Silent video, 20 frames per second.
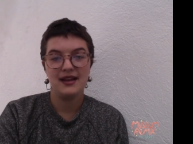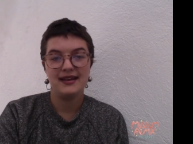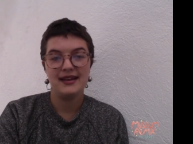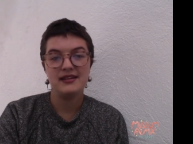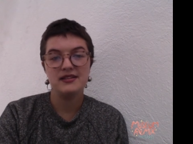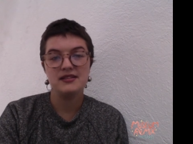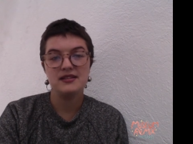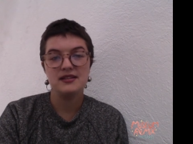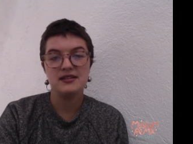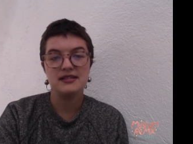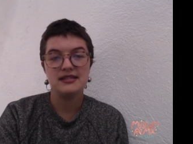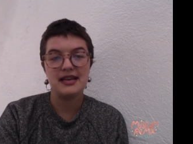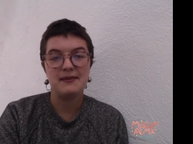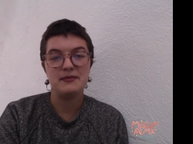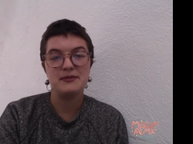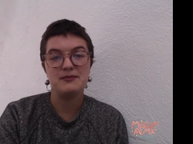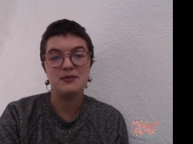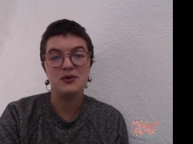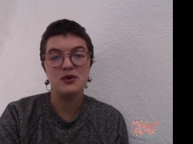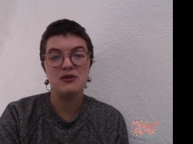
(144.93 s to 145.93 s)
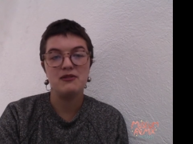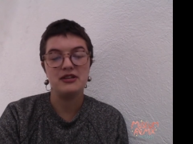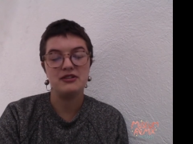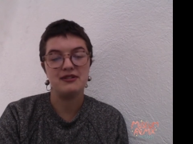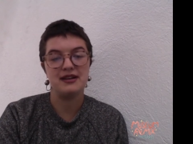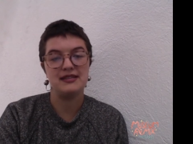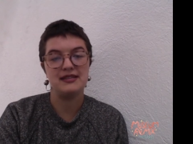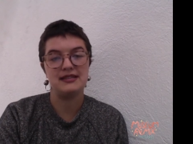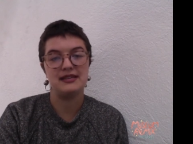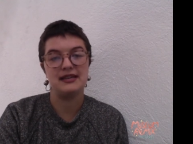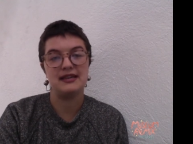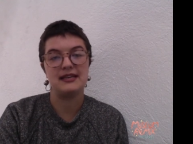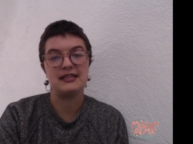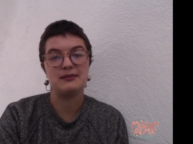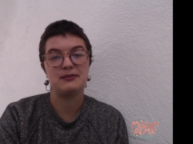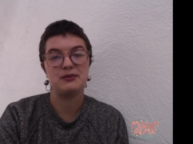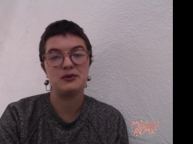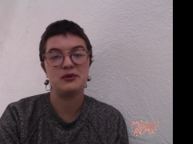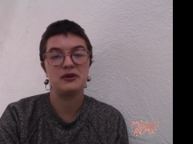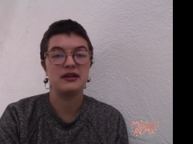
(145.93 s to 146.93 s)
Nicholson seems more interested in
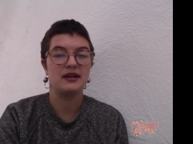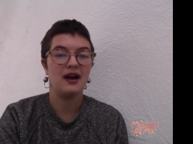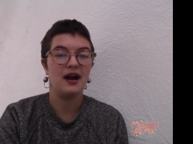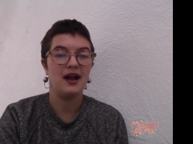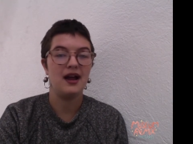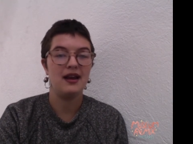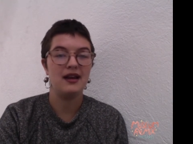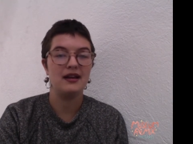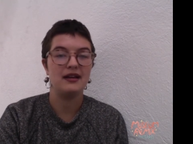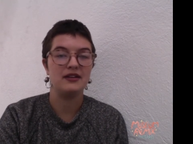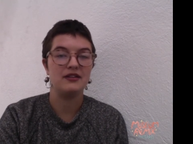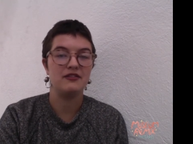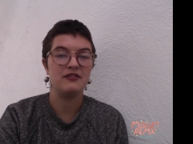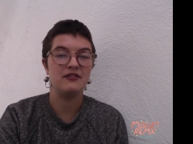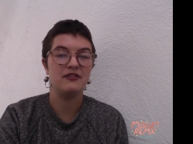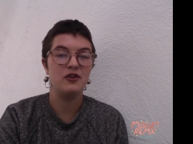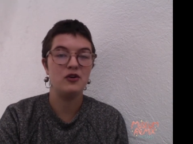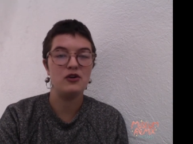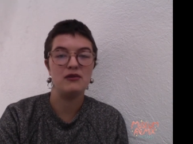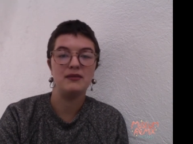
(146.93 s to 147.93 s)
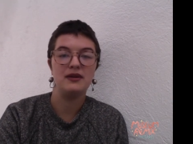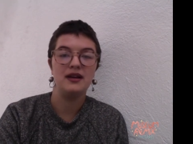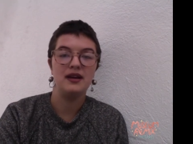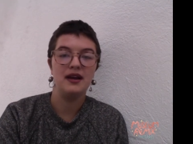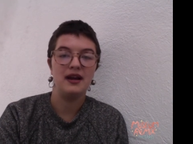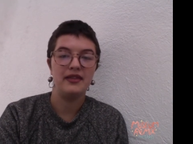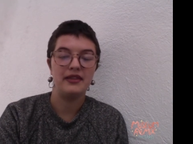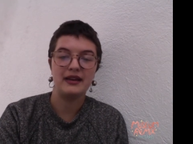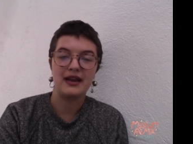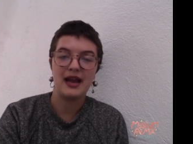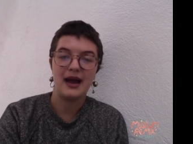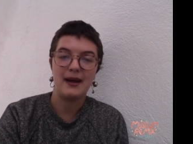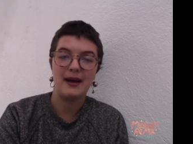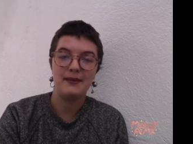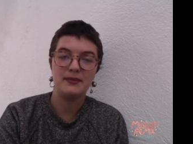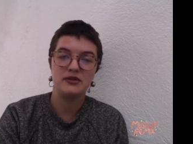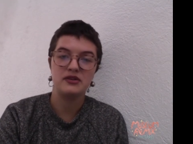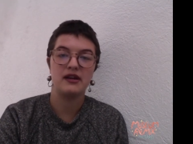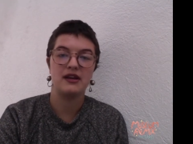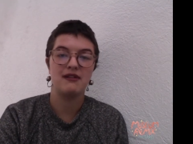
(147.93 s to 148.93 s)
exploring colour and form than
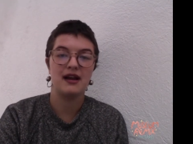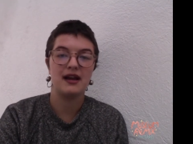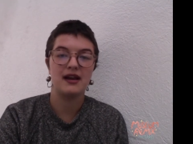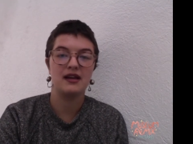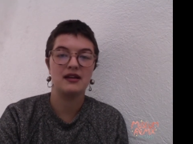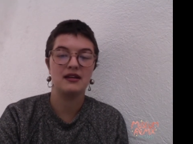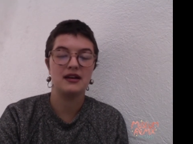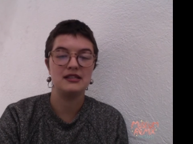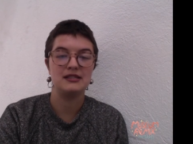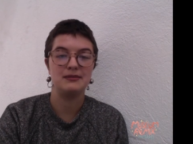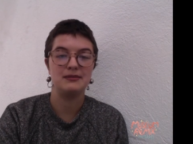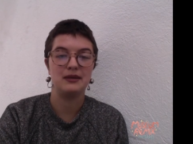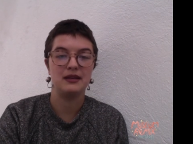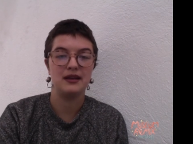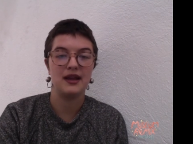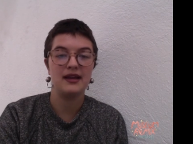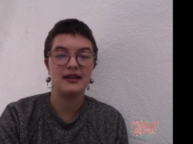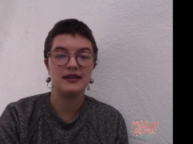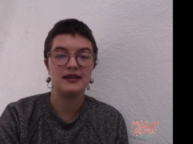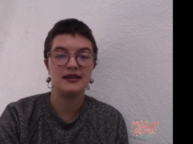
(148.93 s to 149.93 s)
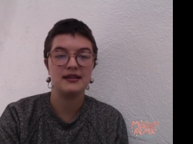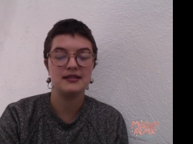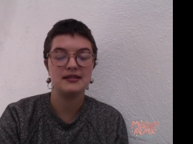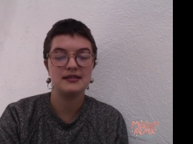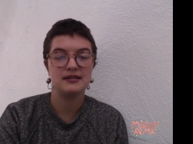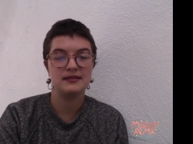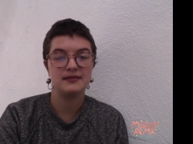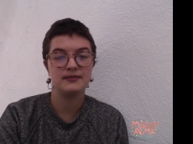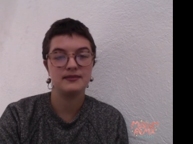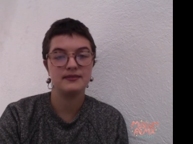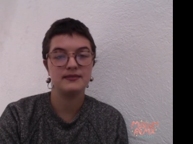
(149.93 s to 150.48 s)
capturing a recognisable likeness.